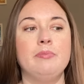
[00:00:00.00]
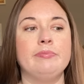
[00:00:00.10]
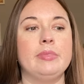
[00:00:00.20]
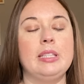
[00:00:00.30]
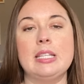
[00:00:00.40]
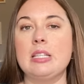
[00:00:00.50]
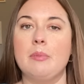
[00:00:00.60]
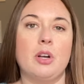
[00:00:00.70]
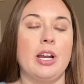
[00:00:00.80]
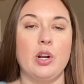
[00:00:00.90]
In the
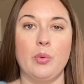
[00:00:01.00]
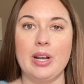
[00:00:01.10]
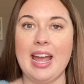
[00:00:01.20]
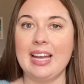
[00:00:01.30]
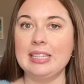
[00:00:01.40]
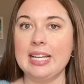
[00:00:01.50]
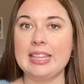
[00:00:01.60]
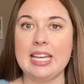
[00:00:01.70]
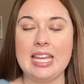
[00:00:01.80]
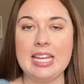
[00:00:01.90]
summer, I don't want to add like the
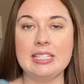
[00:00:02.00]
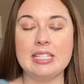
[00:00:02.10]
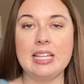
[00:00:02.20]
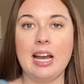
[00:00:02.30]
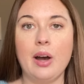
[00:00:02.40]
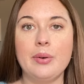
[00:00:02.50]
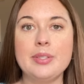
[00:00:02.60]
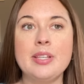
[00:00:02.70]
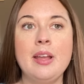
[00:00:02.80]
heat to the house,